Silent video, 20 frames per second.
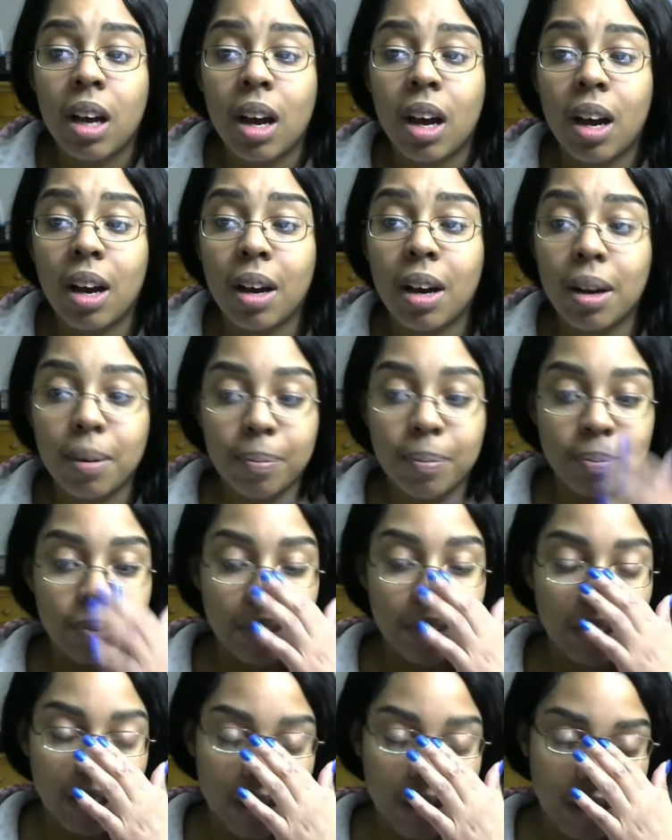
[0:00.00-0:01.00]

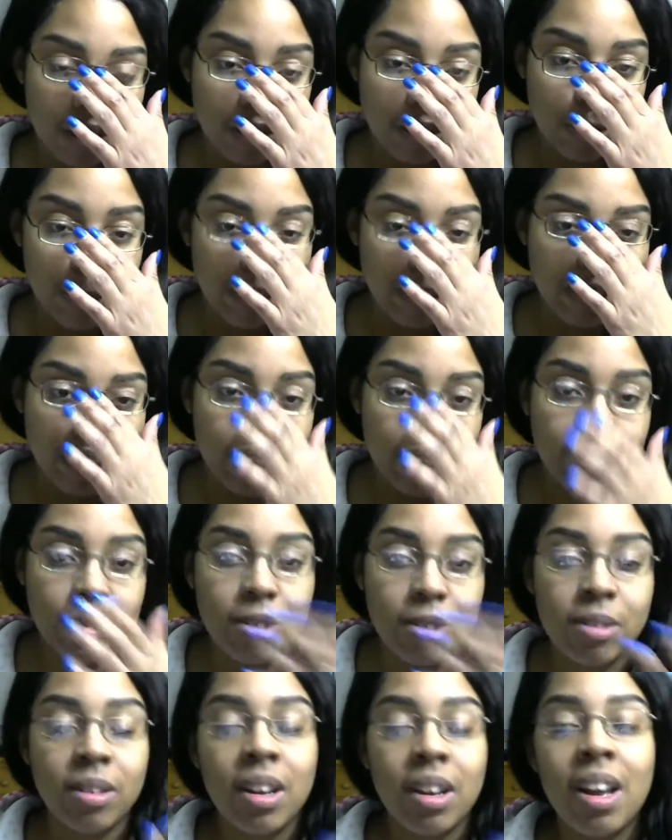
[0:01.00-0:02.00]
Especially
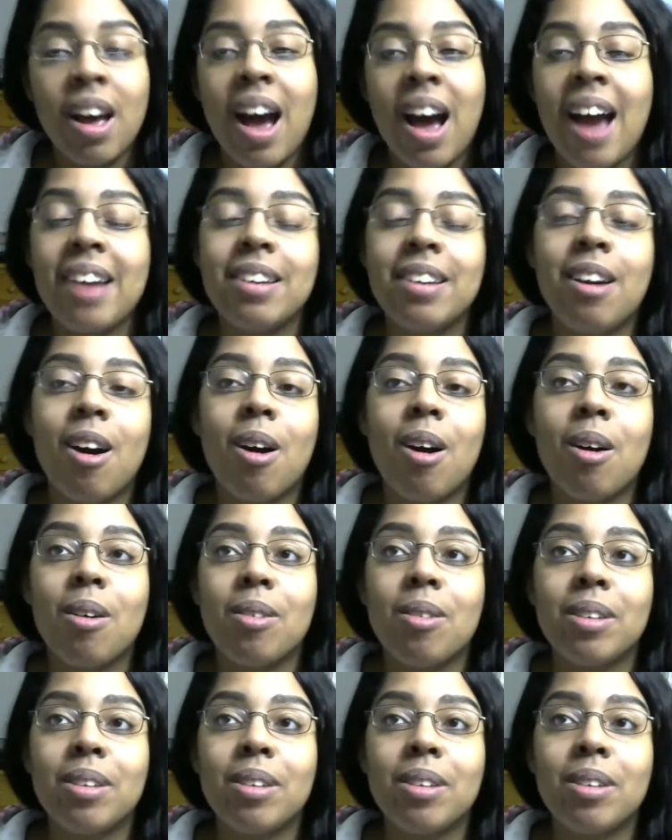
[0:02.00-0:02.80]
if I know